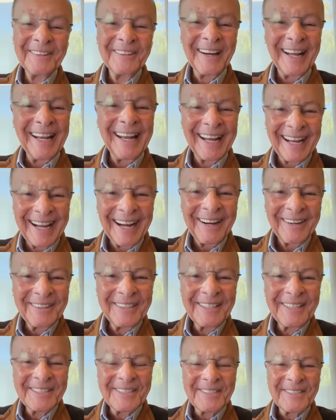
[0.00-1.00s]
Isn't it
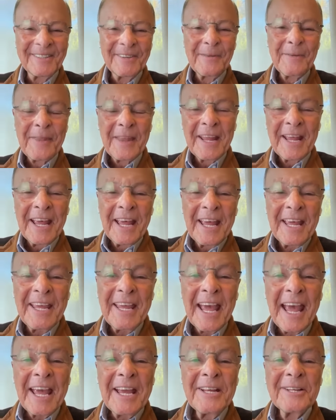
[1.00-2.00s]
nice?
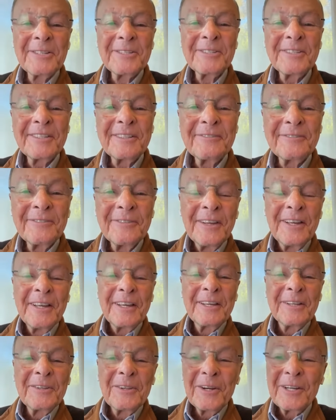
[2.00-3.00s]
And
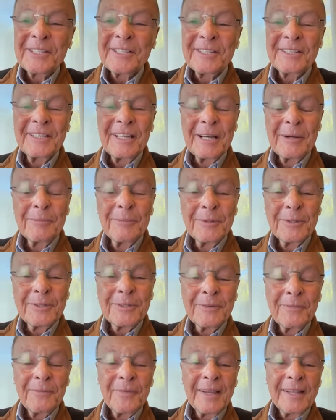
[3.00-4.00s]
that's what
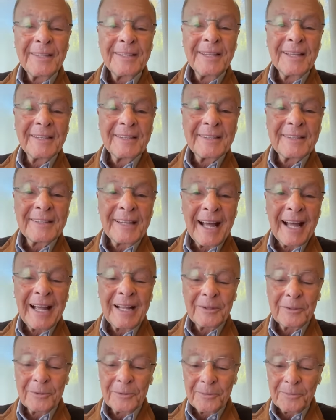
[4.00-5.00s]
we have
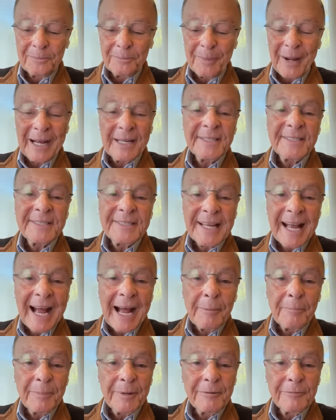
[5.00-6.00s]
been trying
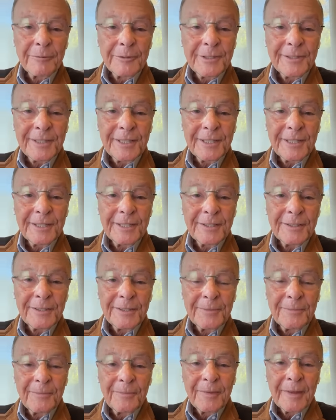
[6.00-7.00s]
to pass on to
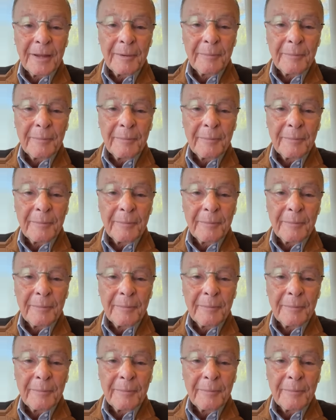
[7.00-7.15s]
you,